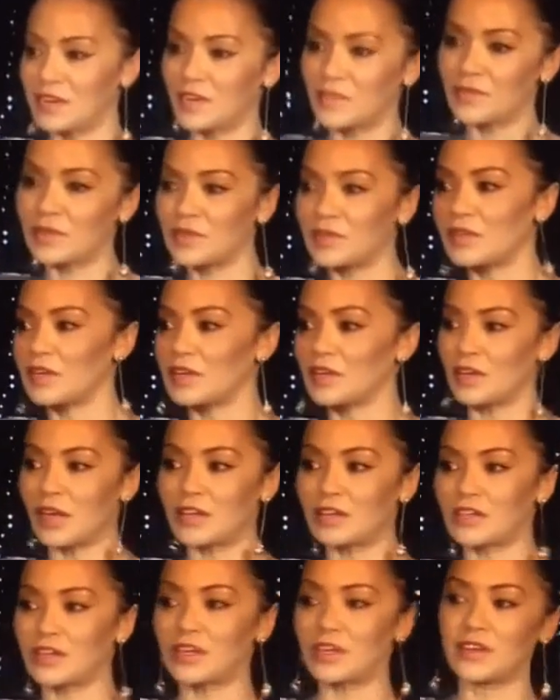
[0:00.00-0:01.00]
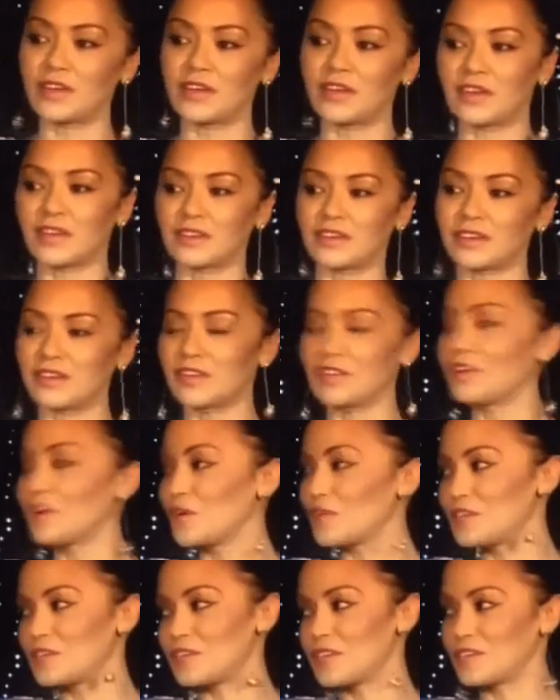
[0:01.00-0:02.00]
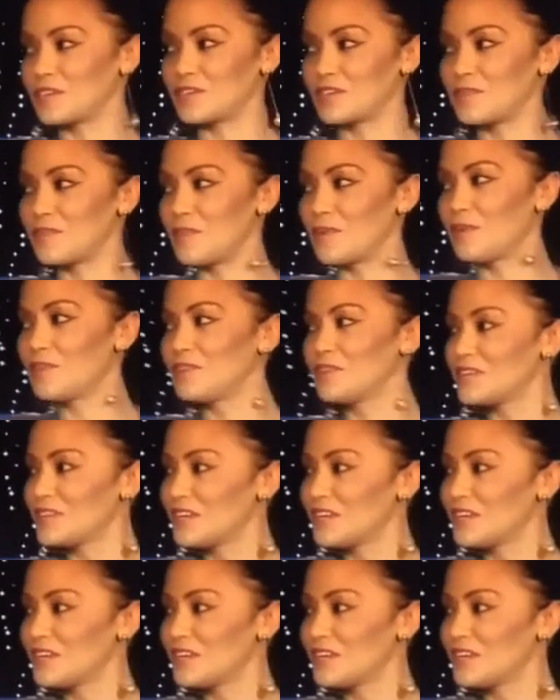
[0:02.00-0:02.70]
but then underneath you're like, you know, the ducks in a pond?